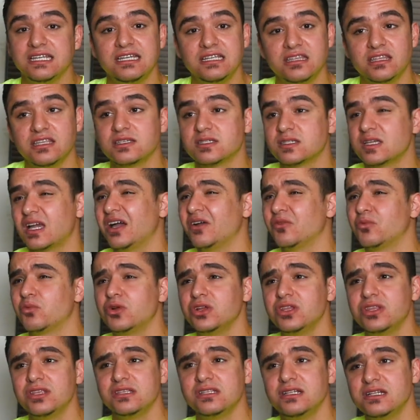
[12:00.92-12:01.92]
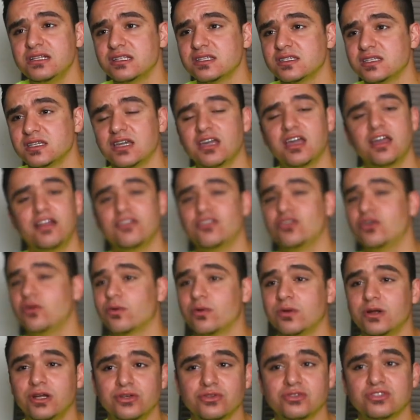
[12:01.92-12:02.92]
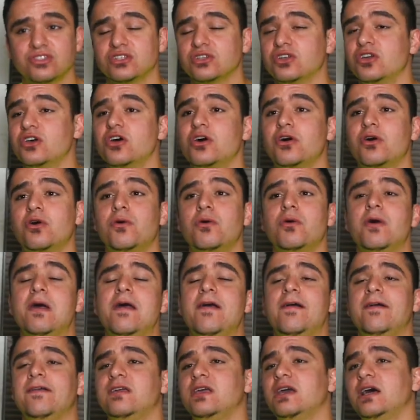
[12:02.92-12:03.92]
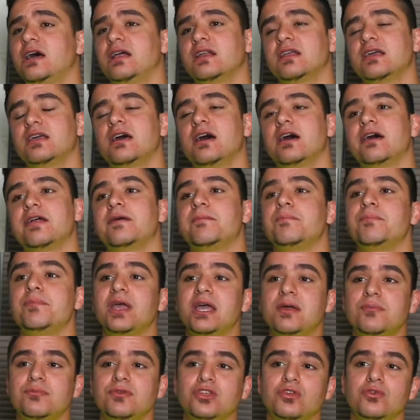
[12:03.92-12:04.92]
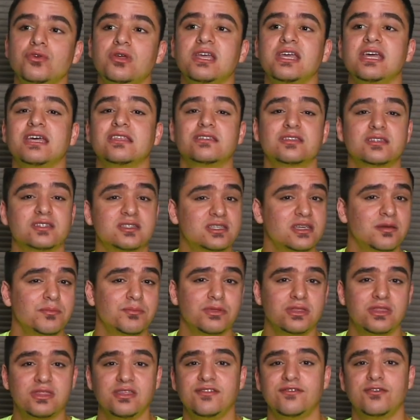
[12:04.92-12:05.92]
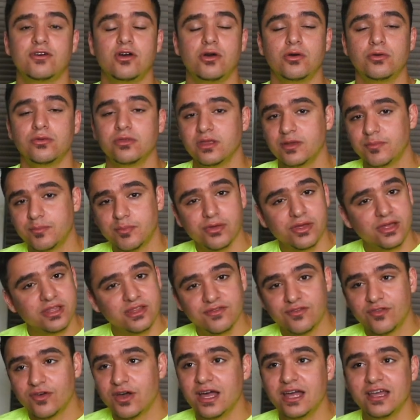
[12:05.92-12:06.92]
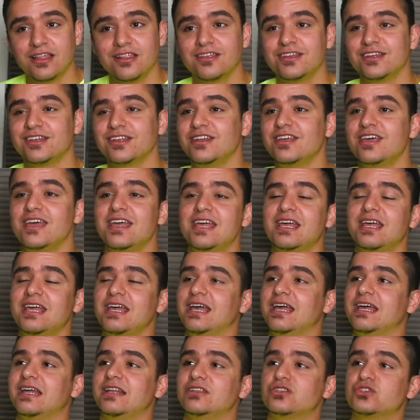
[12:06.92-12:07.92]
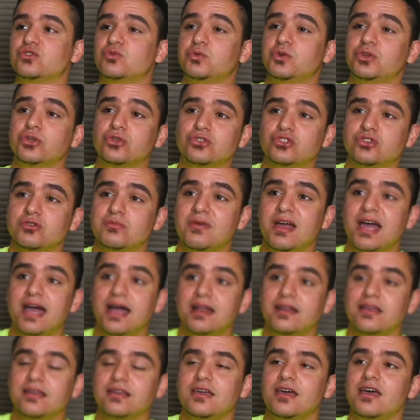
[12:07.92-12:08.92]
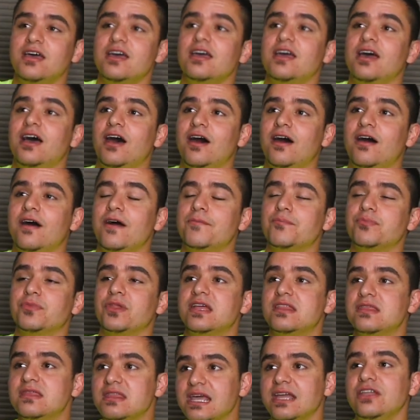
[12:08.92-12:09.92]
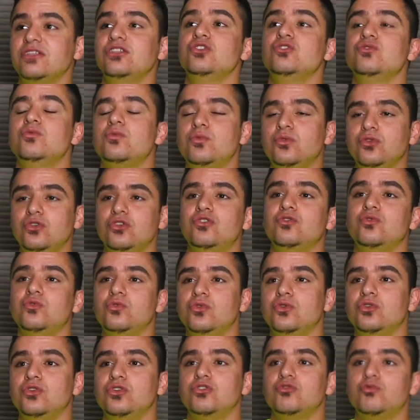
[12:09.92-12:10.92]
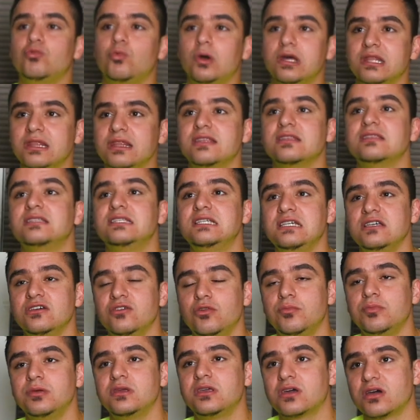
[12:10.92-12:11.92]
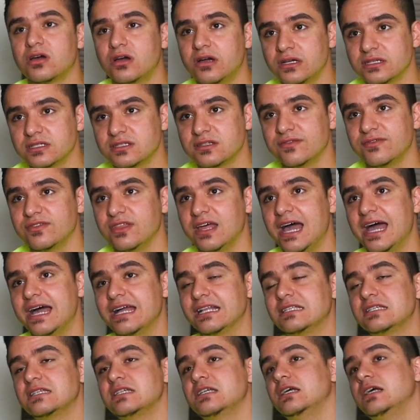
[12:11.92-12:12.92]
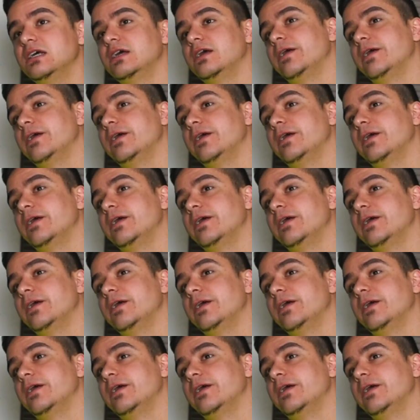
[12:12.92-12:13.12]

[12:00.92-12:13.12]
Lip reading: need this, I got nowhere else to go, yada yada, maybe you can get the sympathy vote. They play the violin, and it's real dramatic, and then you win the deal because of that.